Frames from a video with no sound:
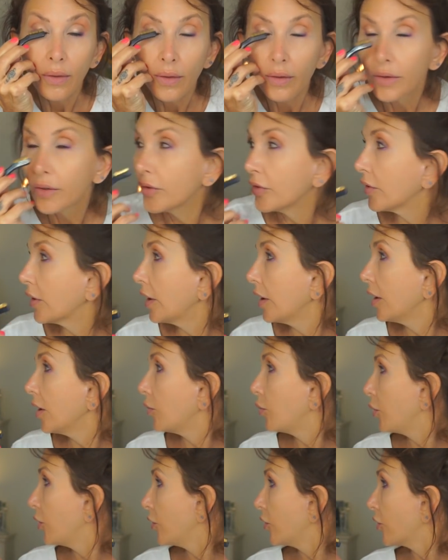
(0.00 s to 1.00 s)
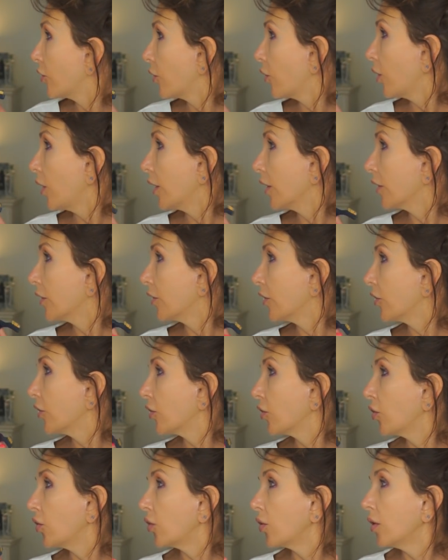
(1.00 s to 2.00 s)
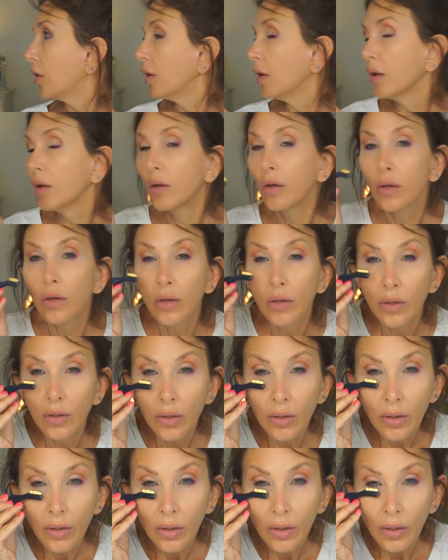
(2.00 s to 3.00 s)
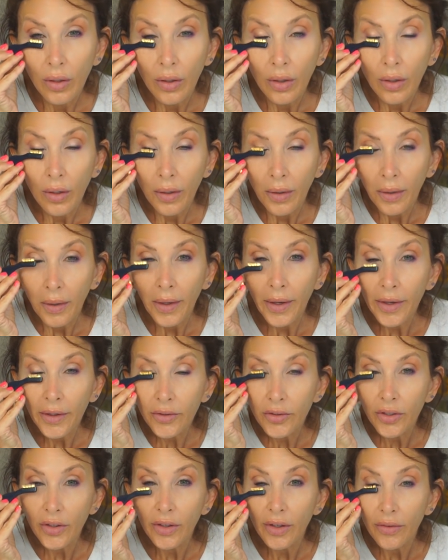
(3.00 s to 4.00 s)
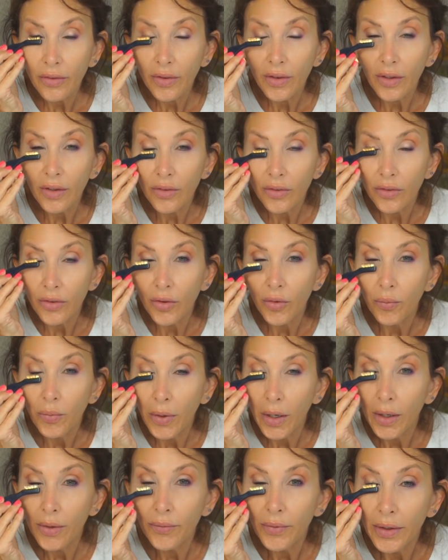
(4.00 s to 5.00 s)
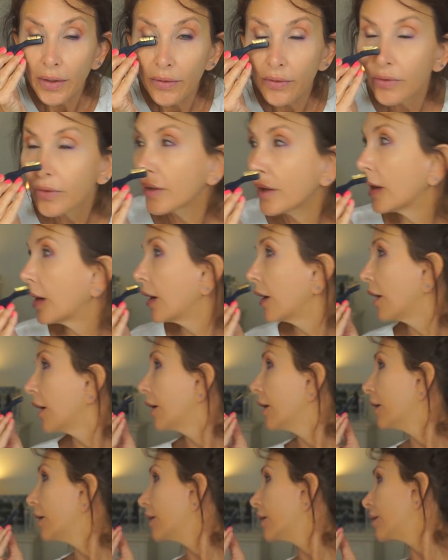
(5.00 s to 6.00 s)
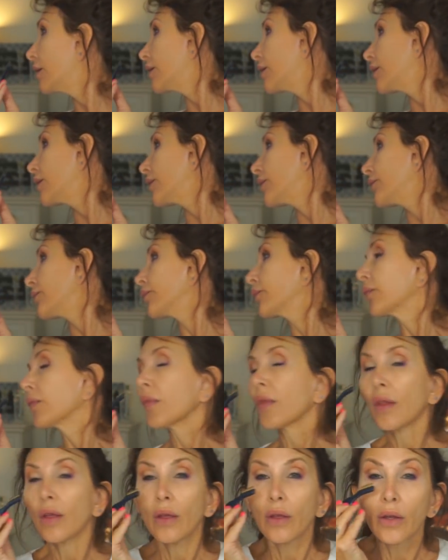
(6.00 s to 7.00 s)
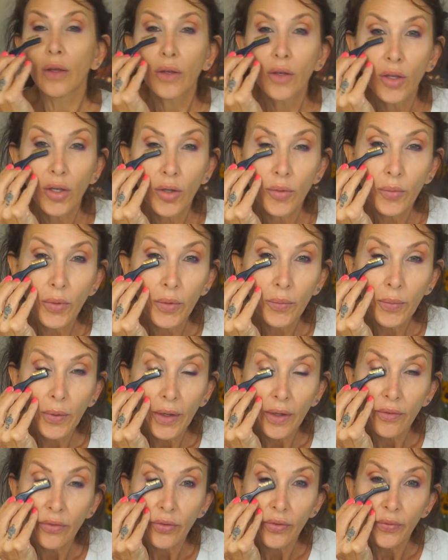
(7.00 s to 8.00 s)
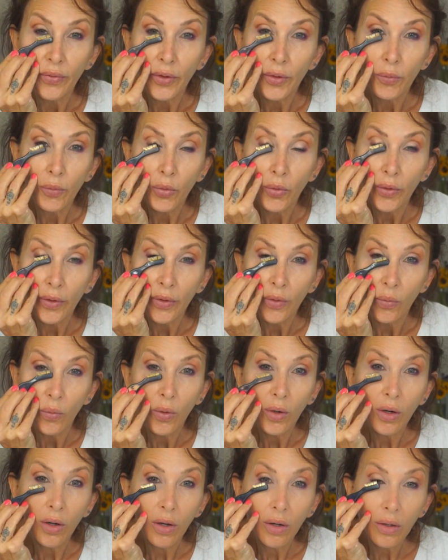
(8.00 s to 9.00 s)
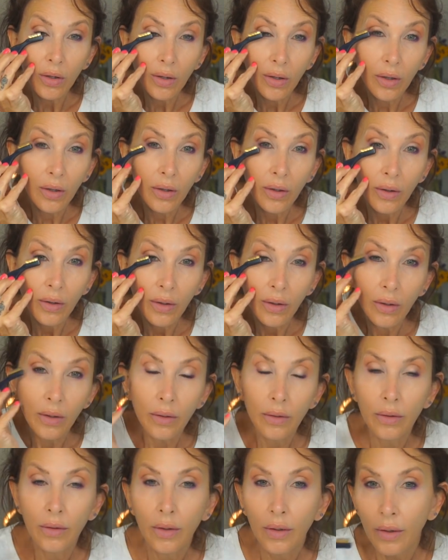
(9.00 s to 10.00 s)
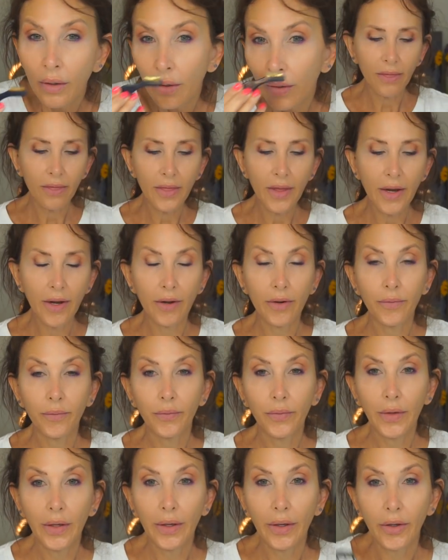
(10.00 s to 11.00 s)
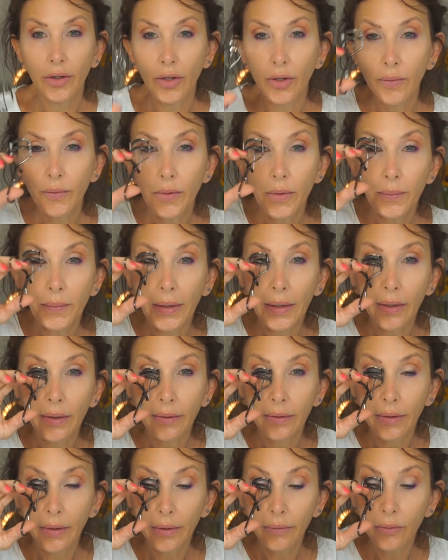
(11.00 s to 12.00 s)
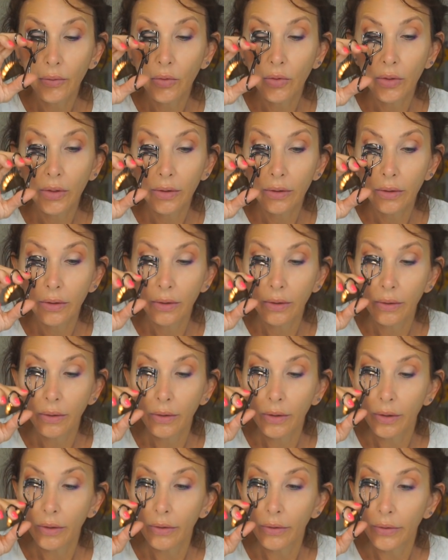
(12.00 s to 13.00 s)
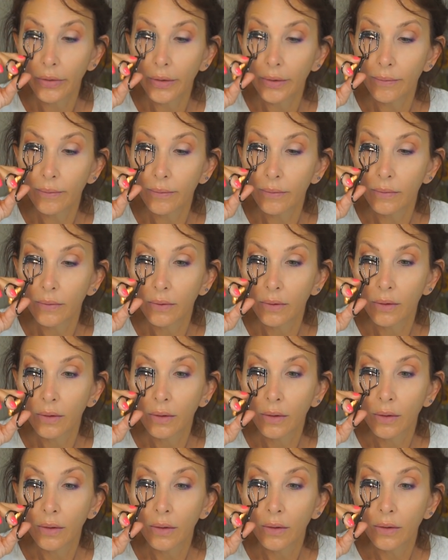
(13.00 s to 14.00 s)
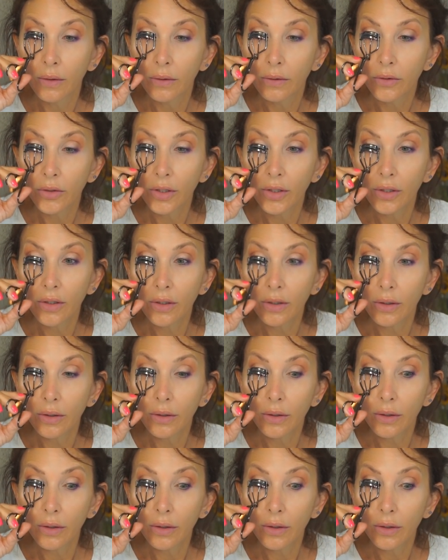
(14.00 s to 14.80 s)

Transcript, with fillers: The little kitty poos are walking to school. Actually, I think it's the mommies uh, coming back from their morning walk. There, now I combed them out. Now I'm going to curl them. Try to get